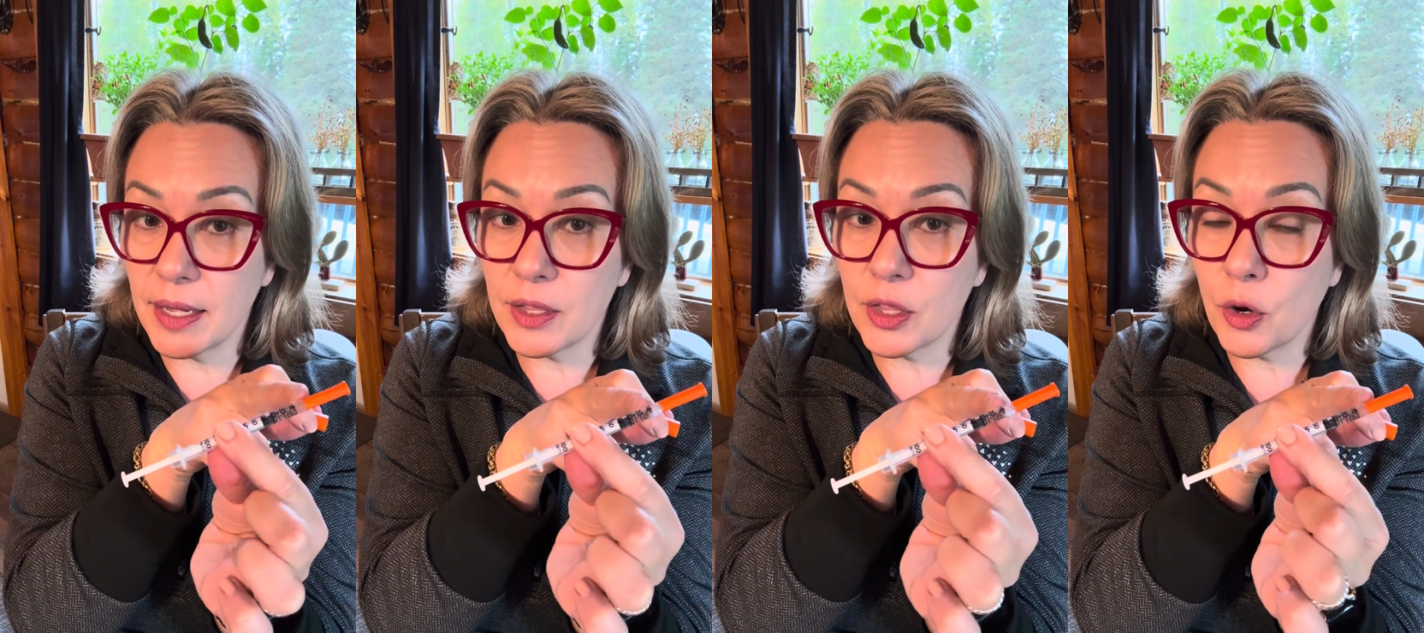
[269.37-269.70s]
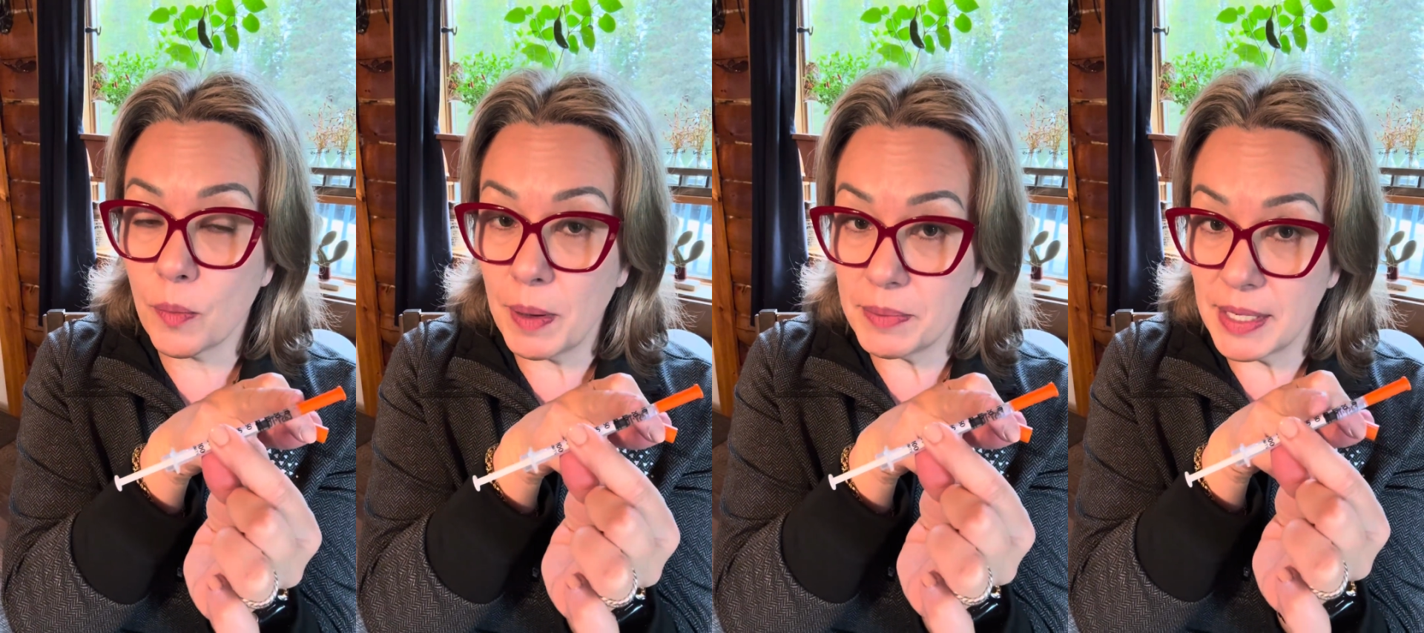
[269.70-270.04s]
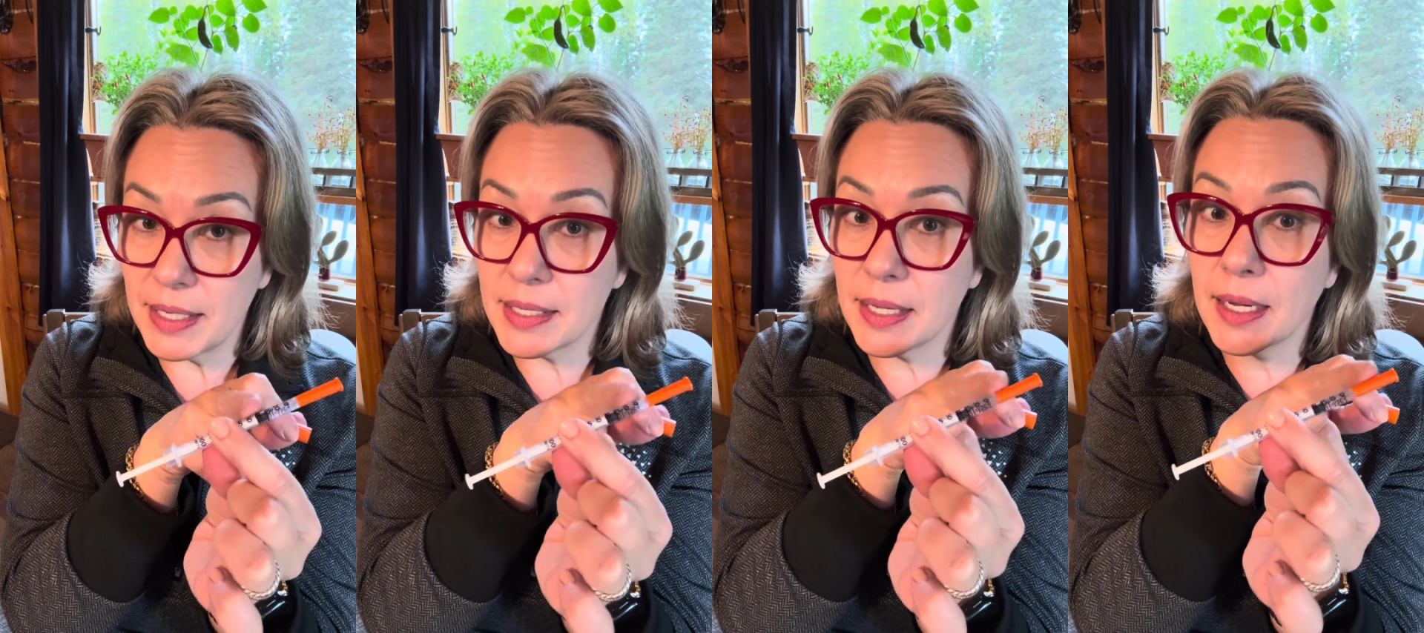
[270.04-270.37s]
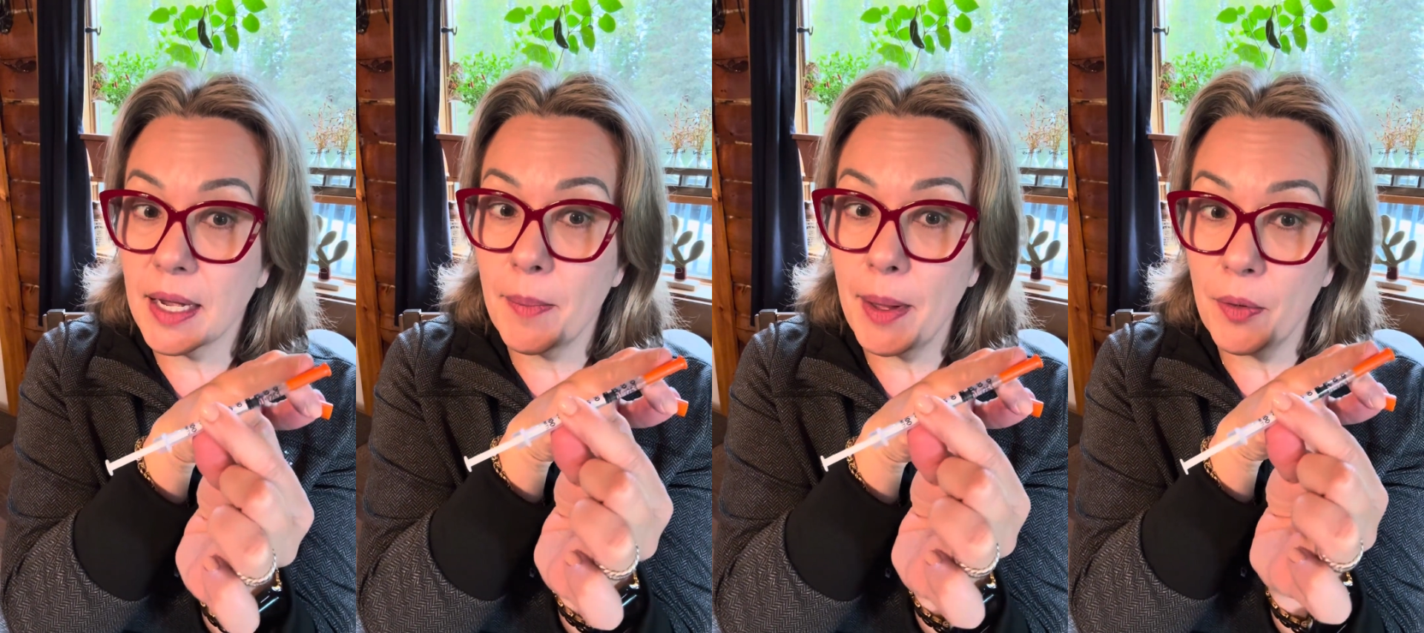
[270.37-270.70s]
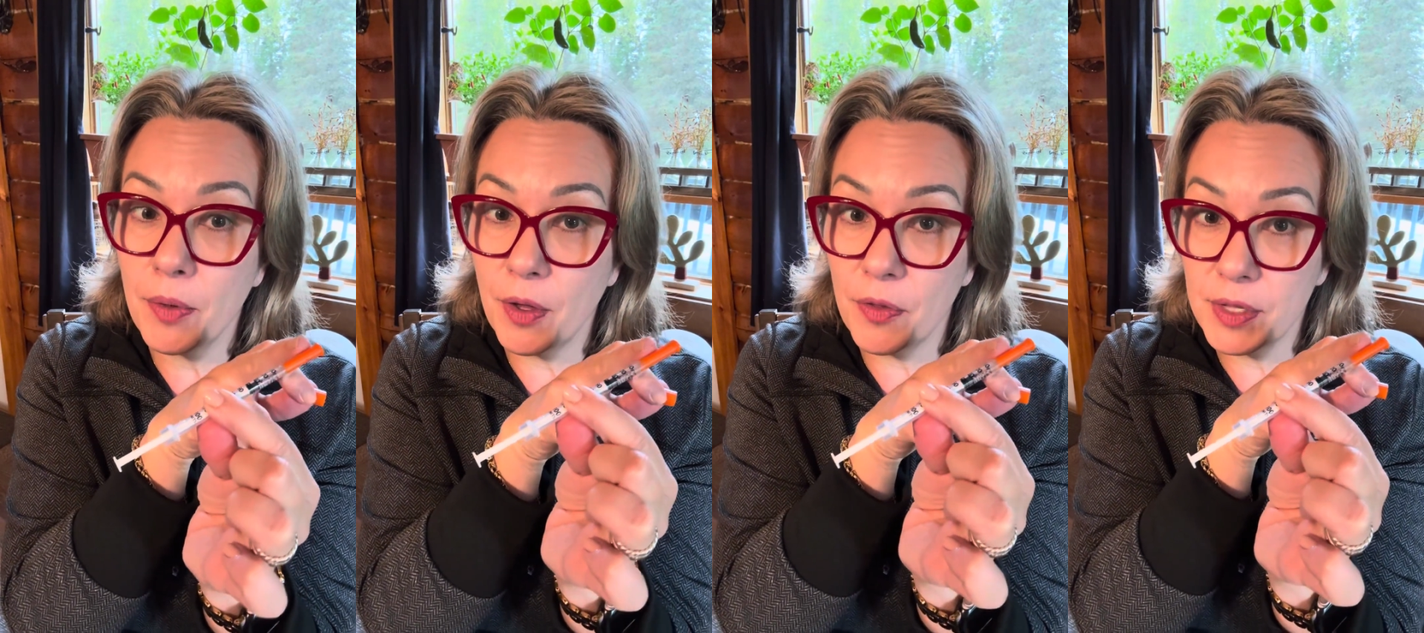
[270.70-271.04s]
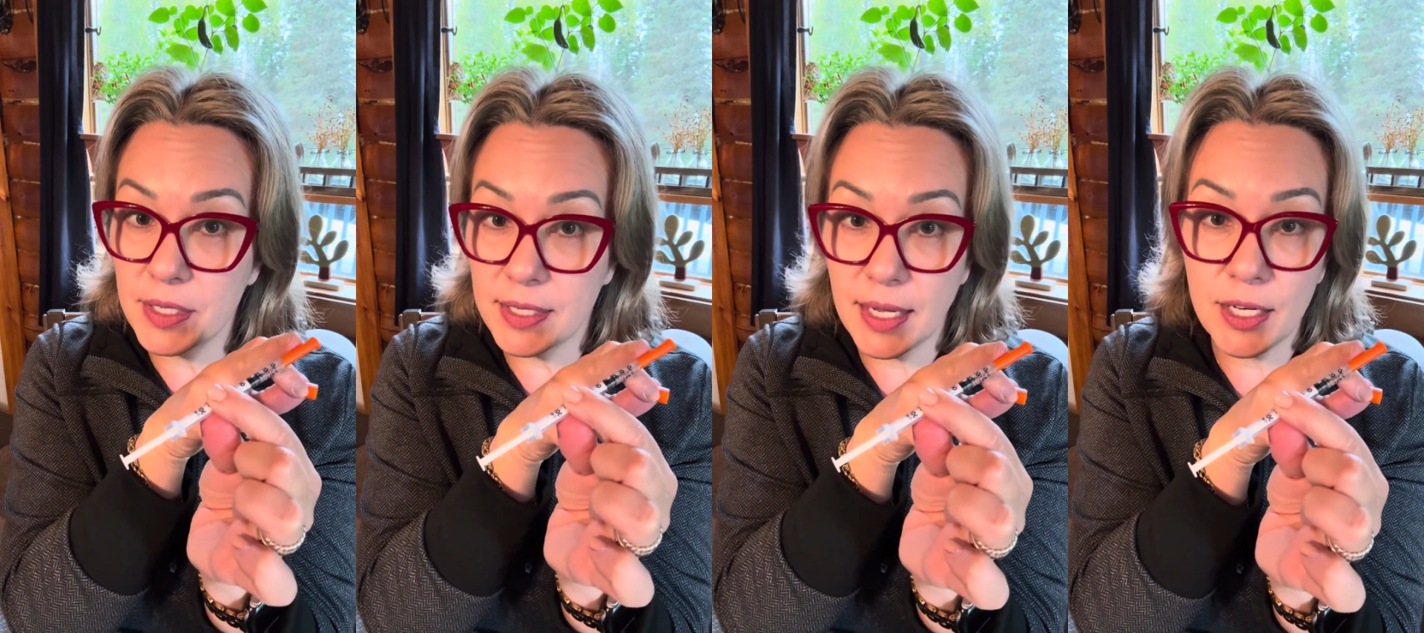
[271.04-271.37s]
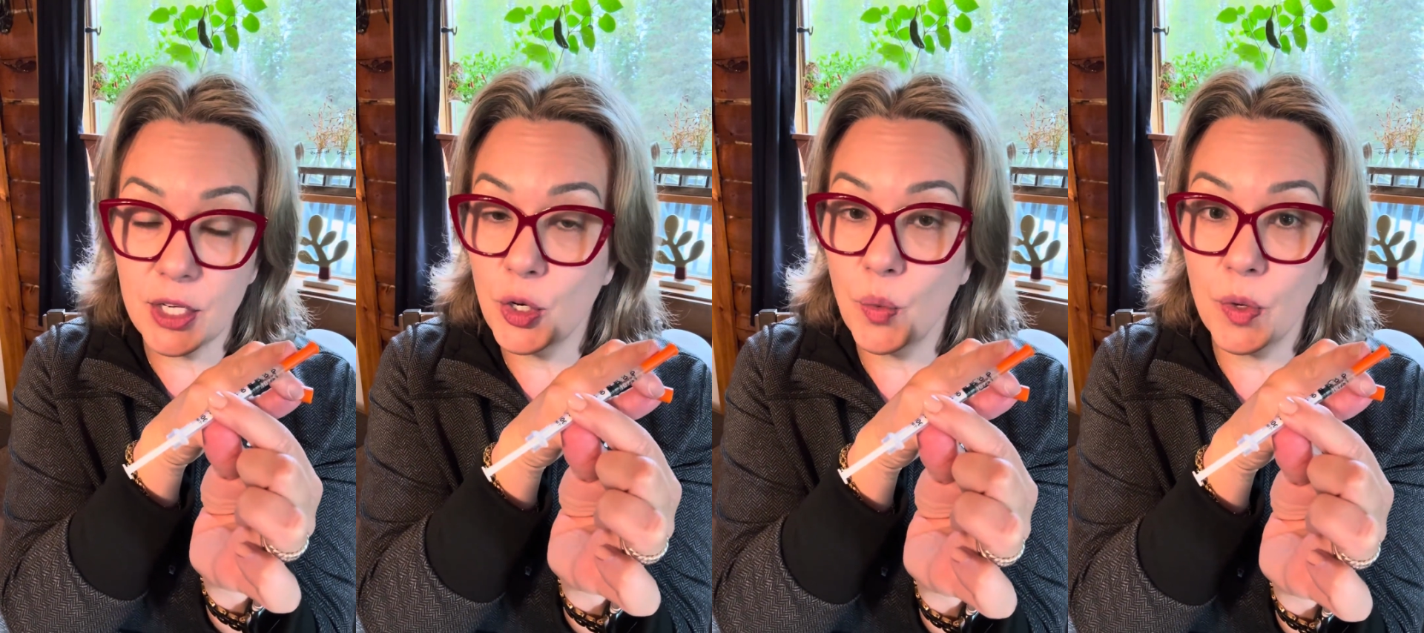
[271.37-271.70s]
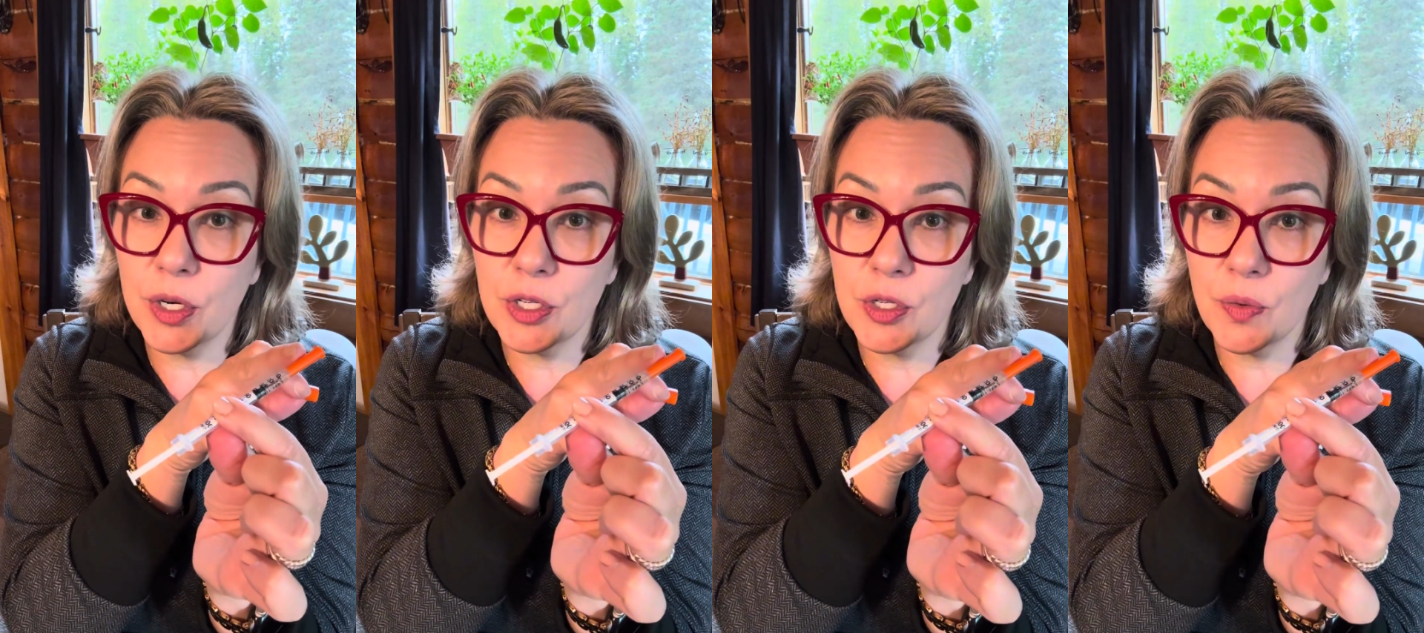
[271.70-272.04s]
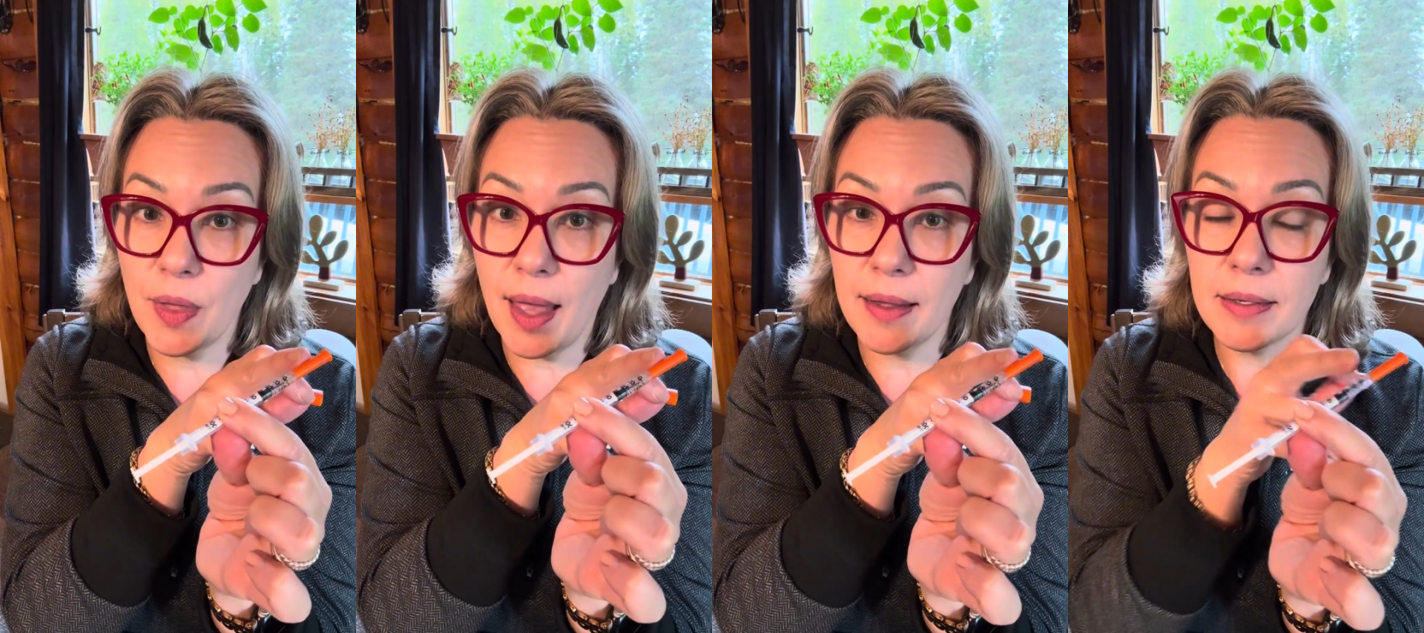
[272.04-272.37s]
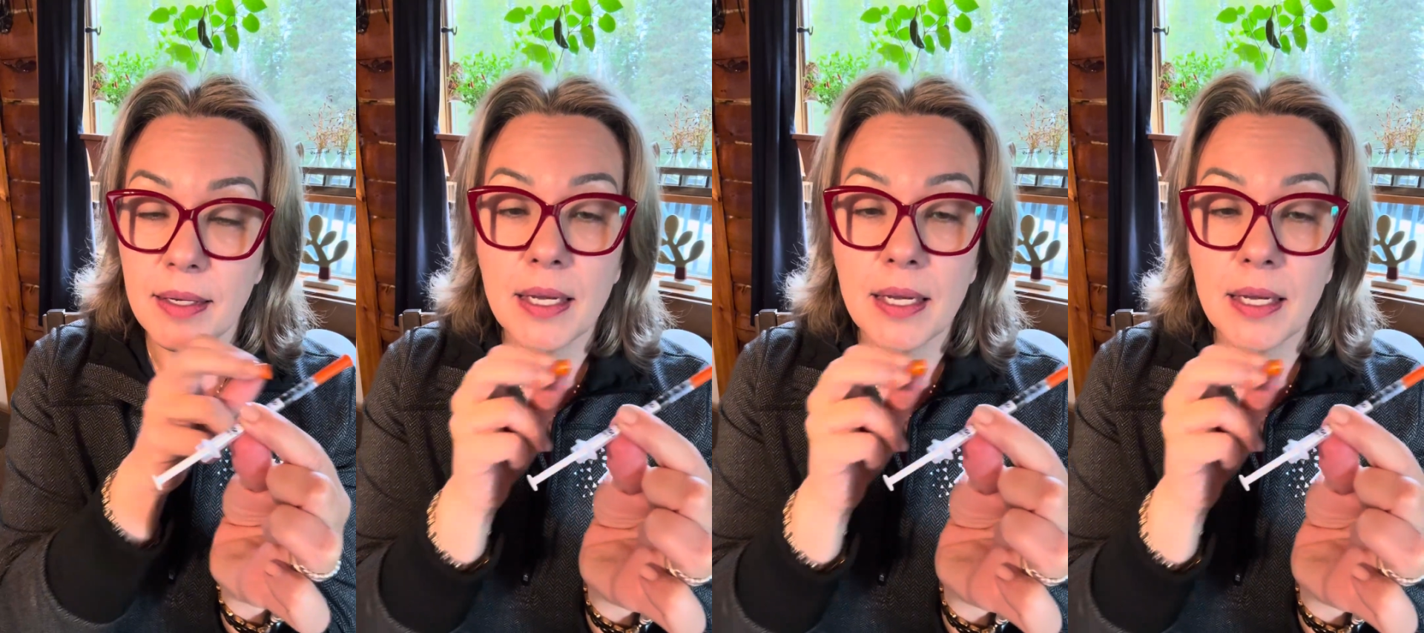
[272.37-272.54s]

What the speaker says: your peptide is gonna come out on this side. You don't wanna do that.